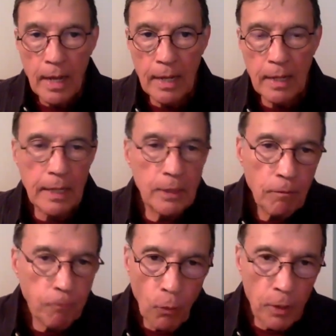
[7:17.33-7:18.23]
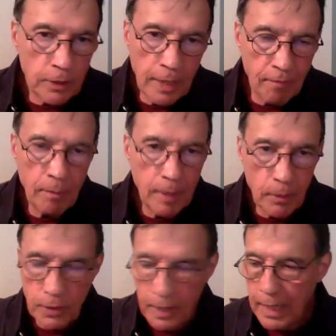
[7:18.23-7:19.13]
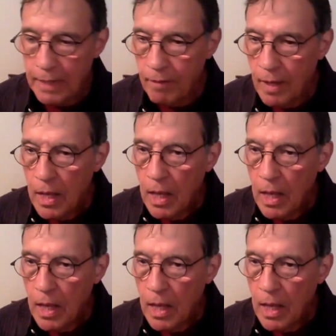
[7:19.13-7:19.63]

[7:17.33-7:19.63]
and in the forest, not everybody was in a cave,